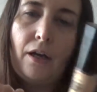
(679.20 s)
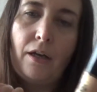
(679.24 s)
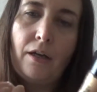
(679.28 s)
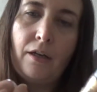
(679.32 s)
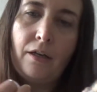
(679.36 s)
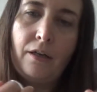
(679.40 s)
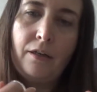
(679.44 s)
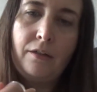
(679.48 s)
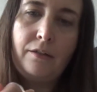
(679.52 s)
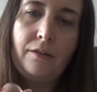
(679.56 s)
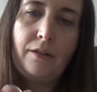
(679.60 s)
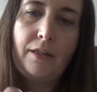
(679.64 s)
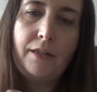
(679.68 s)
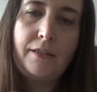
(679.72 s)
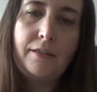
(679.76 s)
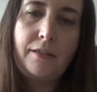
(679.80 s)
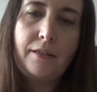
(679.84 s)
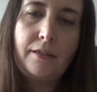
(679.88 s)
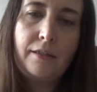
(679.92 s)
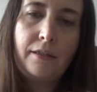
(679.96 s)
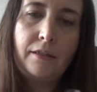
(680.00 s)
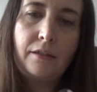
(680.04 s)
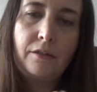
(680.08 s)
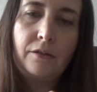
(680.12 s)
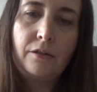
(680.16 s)
And this
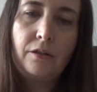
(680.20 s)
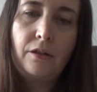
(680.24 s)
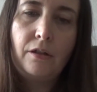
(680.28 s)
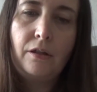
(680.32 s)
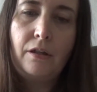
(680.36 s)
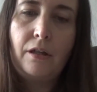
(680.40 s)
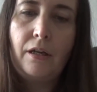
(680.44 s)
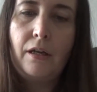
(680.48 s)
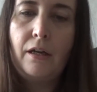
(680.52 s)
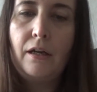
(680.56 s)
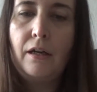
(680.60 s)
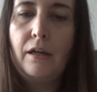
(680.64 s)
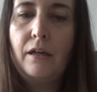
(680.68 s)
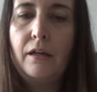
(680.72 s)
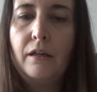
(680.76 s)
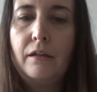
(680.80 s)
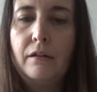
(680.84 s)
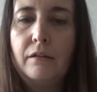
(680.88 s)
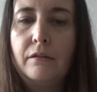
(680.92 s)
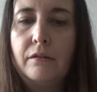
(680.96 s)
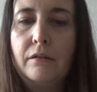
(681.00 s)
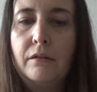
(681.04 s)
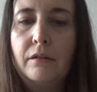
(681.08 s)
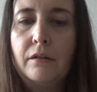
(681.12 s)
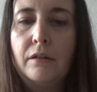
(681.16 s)
is in colour
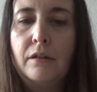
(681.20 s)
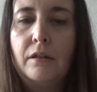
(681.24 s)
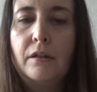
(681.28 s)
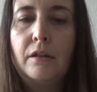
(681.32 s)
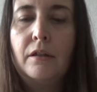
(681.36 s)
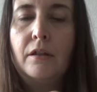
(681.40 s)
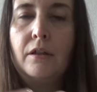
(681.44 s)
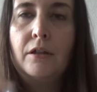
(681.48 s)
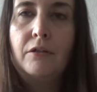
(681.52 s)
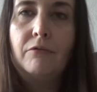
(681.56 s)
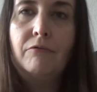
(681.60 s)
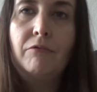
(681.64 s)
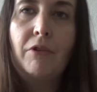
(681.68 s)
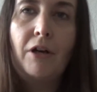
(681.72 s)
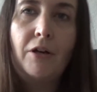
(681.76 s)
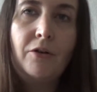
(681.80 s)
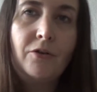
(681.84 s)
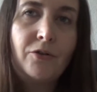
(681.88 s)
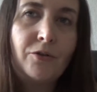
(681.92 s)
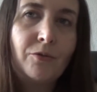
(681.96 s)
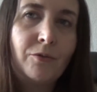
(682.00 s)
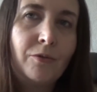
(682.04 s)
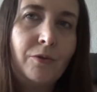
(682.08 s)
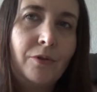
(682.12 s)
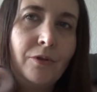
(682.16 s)

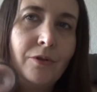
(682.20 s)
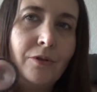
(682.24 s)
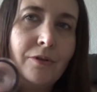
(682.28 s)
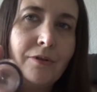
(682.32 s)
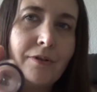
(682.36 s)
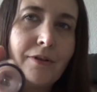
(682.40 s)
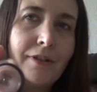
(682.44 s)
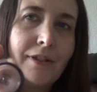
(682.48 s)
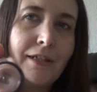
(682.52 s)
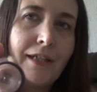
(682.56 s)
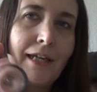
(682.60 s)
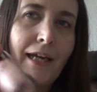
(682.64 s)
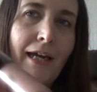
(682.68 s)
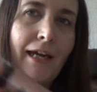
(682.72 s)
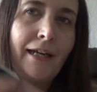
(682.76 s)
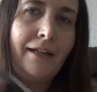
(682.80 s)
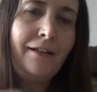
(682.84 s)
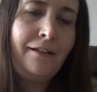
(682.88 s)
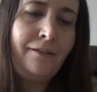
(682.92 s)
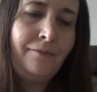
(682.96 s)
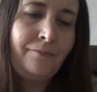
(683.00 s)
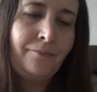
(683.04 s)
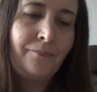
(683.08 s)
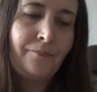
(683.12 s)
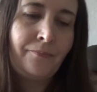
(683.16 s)
Rose Quartz
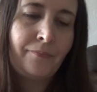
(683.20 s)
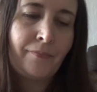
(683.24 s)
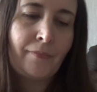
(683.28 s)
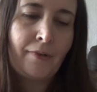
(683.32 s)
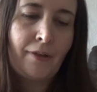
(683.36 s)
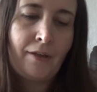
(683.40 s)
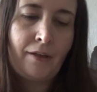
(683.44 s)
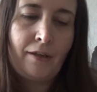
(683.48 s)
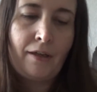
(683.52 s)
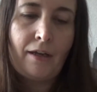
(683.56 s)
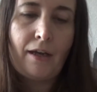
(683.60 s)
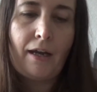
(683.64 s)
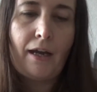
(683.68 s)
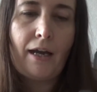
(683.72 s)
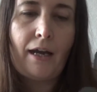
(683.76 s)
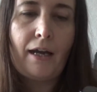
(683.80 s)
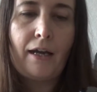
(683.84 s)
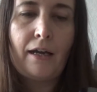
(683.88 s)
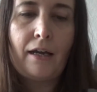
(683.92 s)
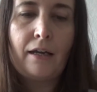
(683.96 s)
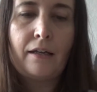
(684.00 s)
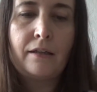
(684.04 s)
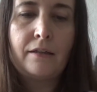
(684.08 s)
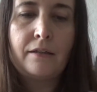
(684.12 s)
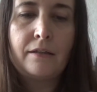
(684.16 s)
again,
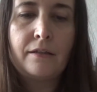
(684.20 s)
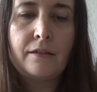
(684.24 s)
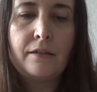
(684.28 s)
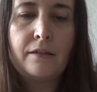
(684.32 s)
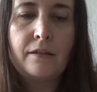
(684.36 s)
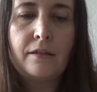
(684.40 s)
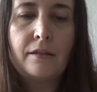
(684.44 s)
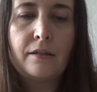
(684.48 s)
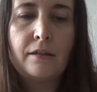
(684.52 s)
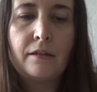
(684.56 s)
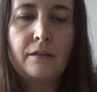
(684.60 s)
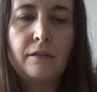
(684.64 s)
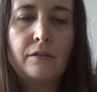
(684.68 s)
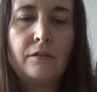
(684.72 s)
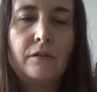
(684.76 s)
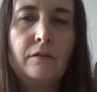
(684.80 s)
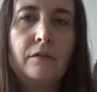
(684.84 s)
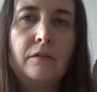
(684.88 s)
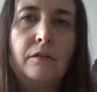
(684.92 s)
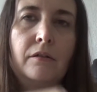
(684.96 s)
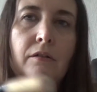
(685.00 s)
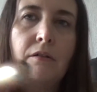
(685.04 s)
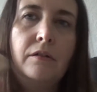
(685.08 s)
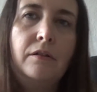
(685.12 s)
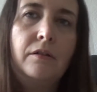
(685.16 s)
and
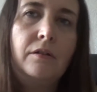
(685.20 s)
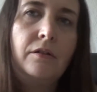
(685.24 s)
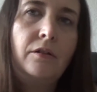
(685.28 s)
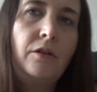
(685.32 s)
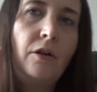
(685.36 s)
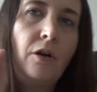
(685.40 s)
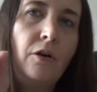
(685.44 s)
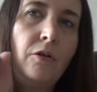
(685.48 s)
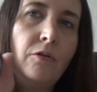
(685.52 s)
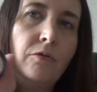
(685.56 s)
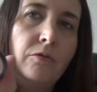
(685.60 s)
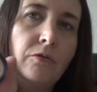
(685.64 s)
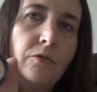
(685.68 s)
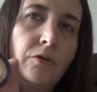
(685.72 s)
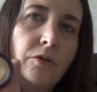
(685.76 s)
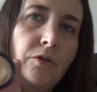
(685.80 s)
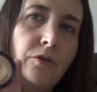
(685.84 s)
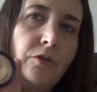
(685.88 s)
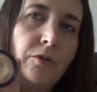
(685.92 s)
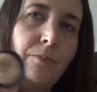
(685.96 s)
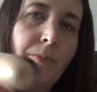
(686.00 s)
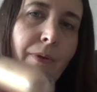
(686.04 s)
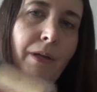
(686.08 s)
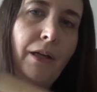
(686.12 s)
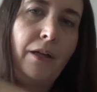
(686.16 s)
Gold
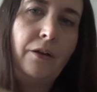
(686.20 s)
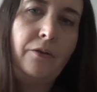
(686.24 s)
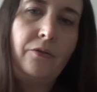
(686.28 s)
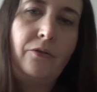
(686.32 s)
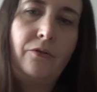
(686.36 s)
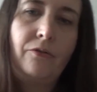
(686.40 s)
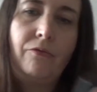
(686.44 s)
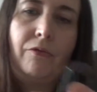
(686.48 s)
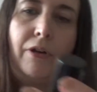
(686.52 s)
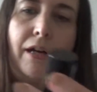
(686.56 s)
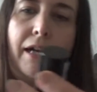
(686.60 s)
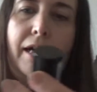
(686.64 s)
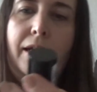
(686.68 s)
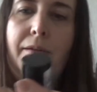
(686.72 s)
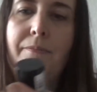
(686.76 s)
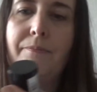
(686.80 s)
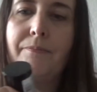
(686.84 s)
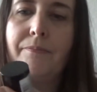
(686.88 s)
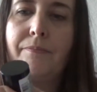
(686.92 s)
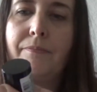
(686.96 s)
003.